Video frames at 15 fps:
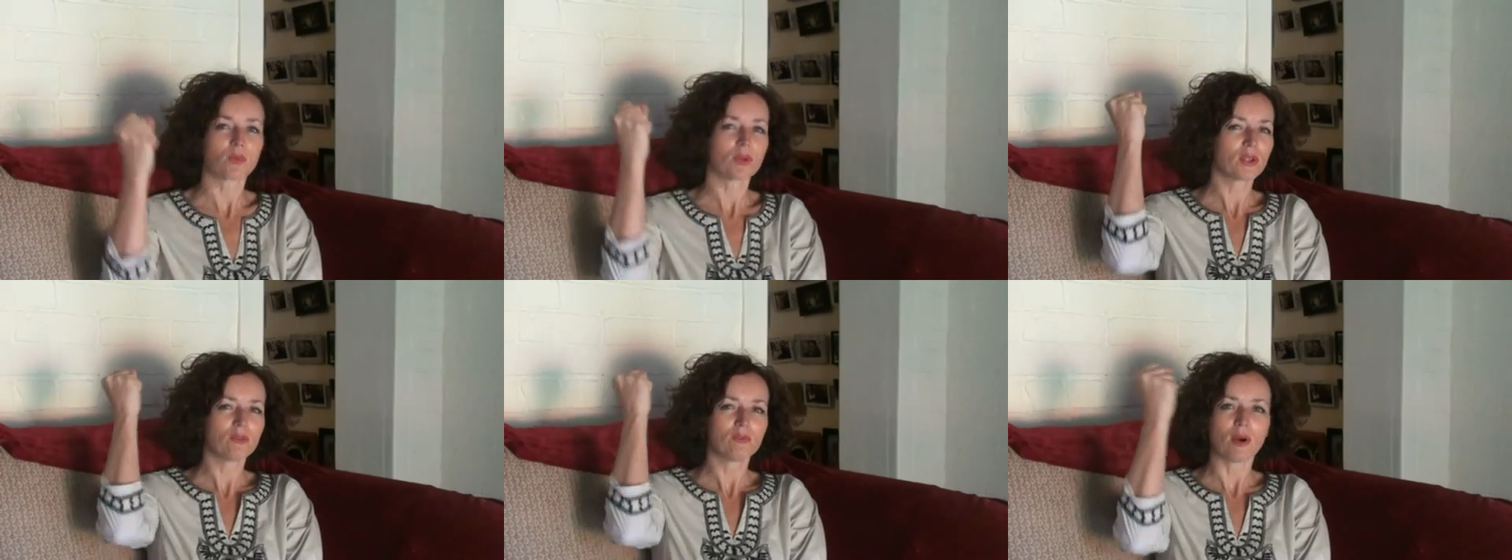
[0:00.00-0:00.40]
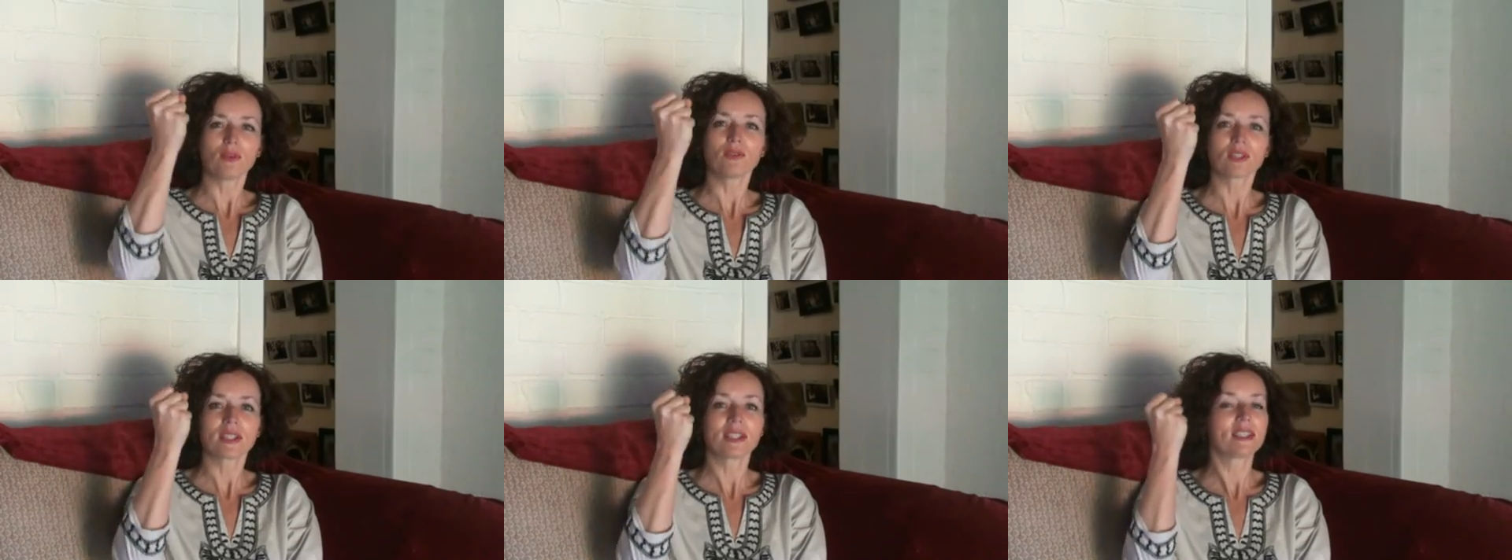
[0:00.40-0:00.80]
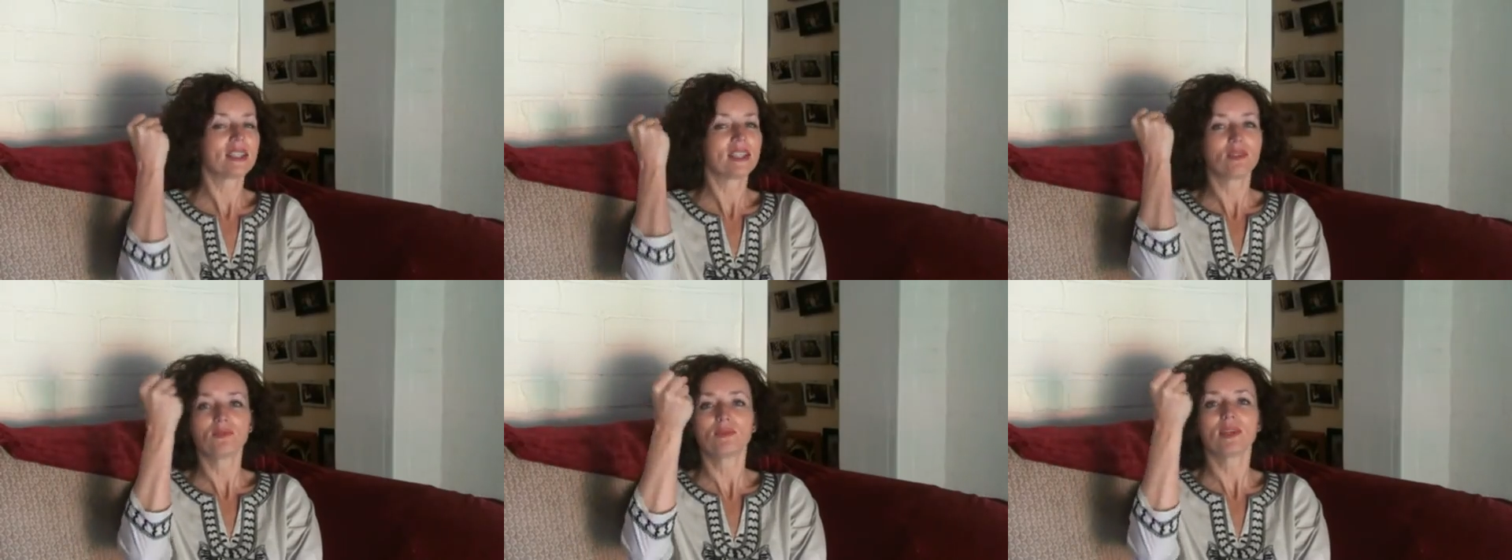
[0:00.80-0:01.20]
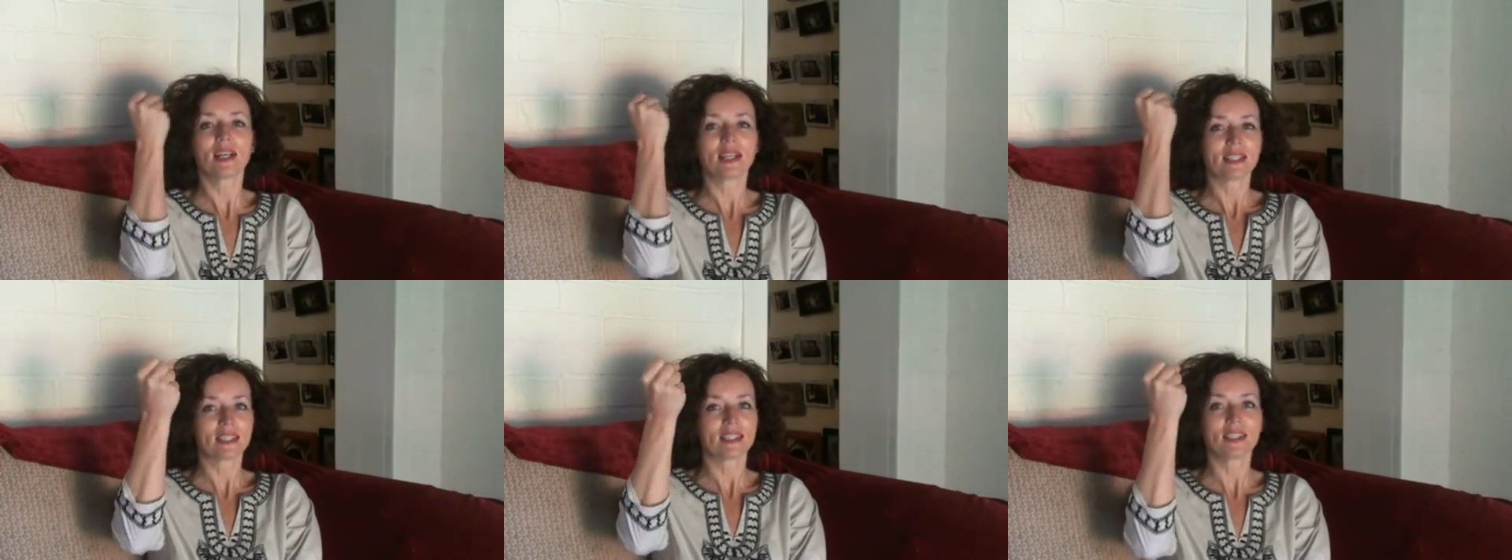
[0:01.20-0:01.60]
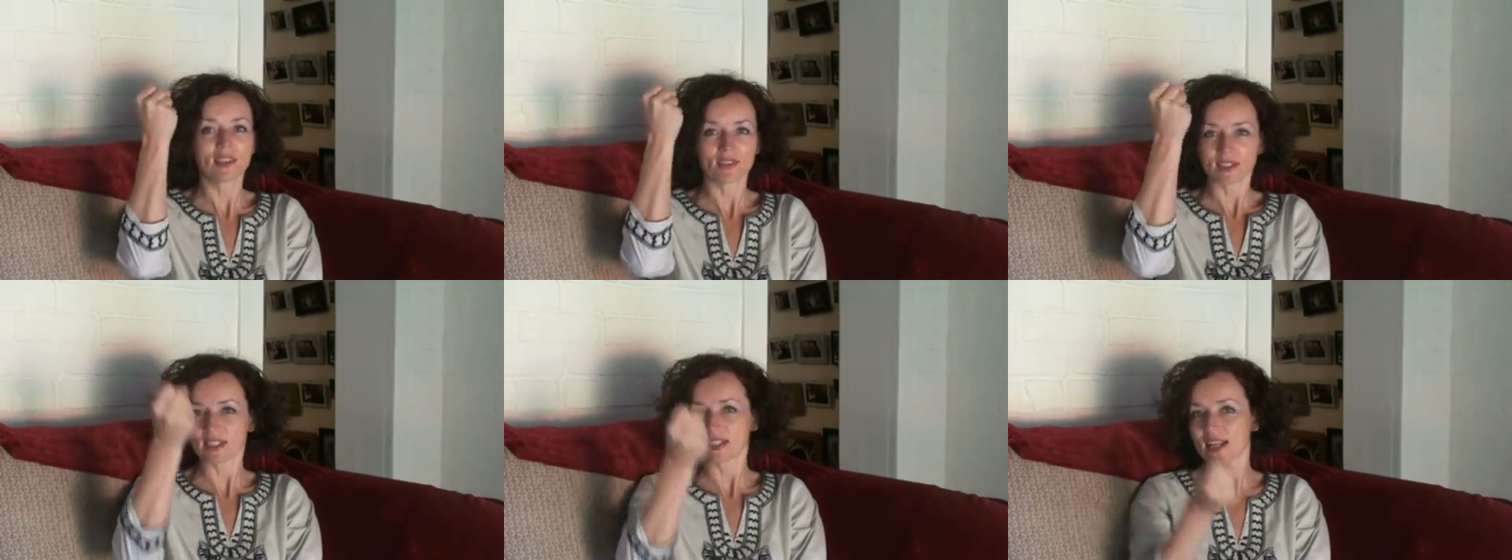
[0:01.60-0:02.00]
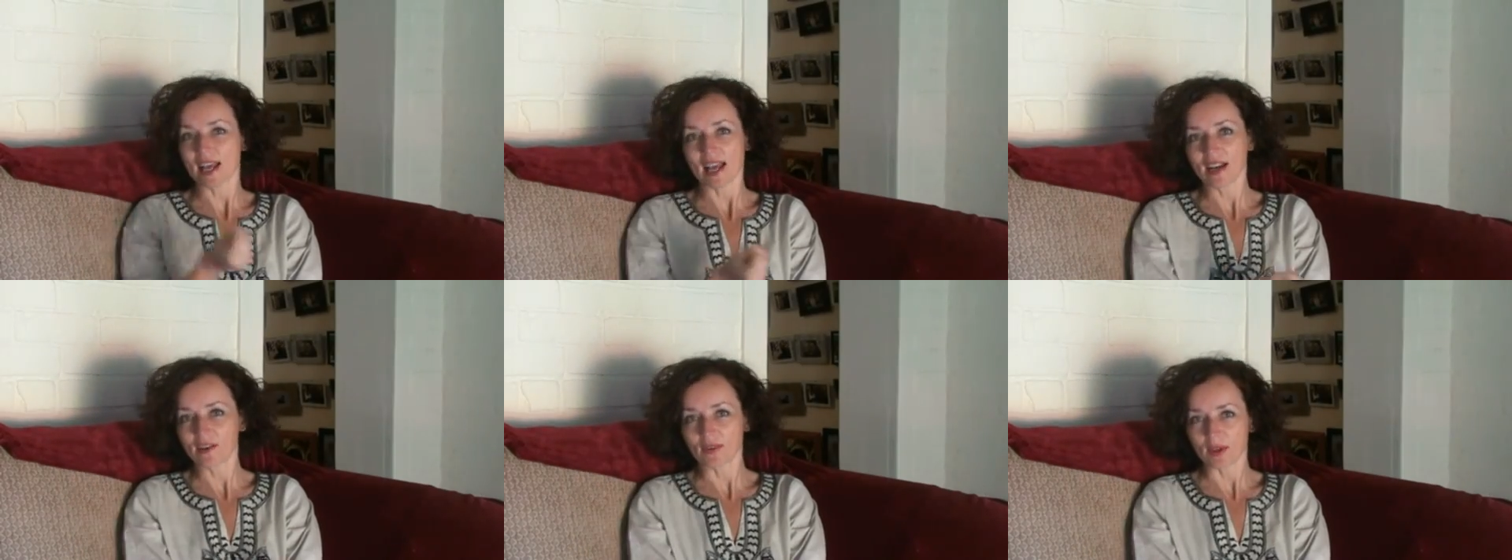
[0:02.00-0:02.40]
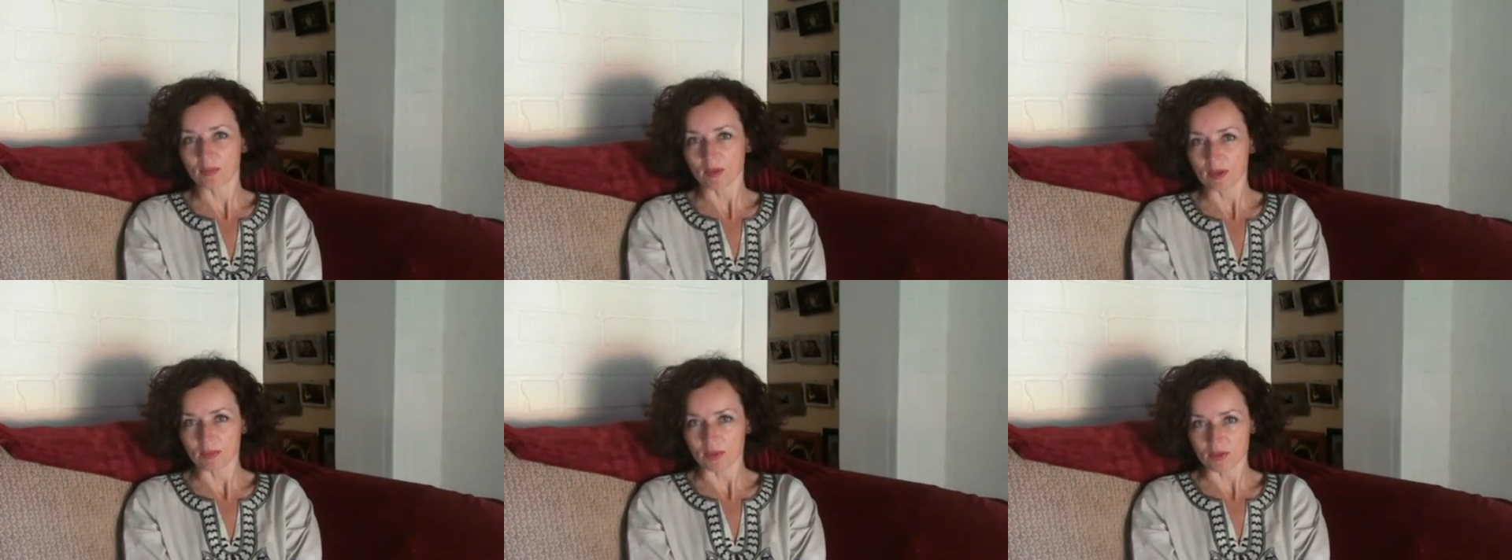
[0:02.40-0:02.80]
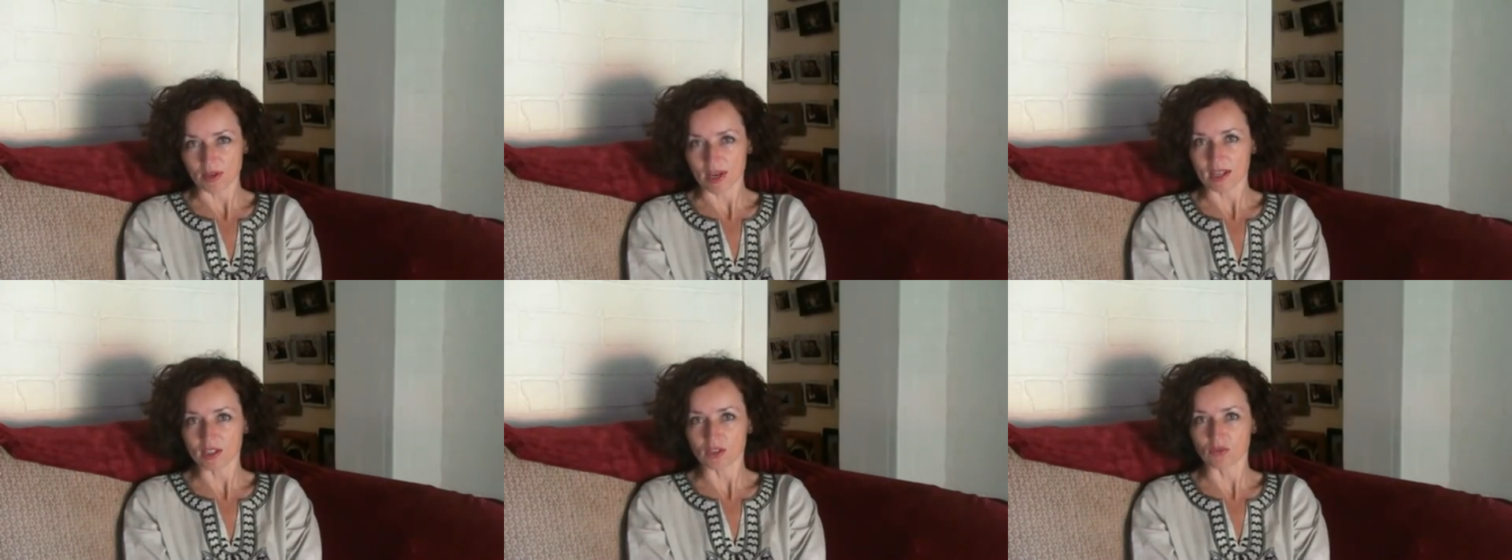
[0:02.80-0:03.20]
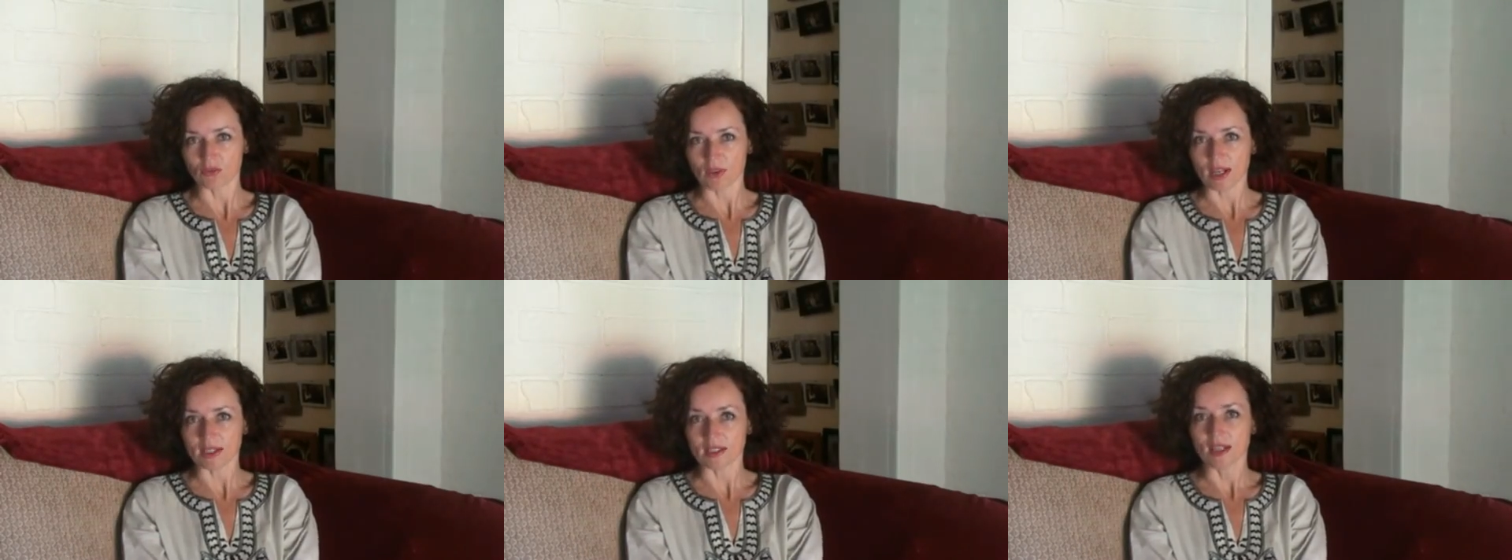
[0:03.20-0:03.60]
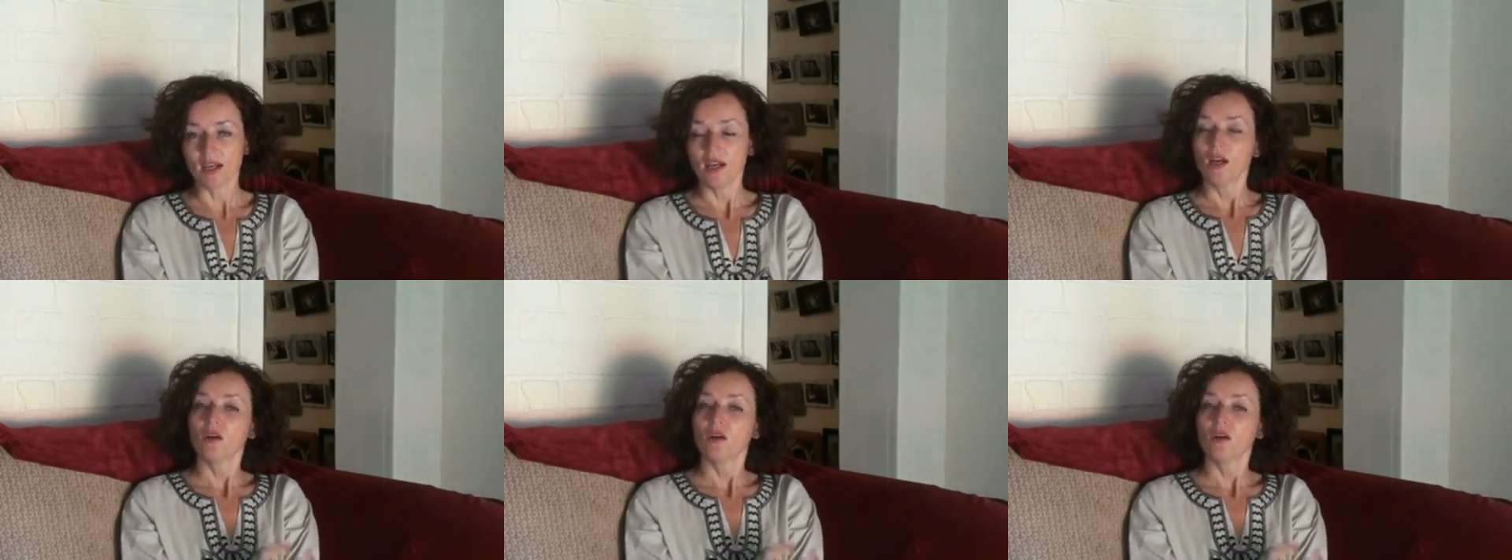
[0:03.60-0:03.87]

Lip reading: where you mostly see really seriously angry people trying to fight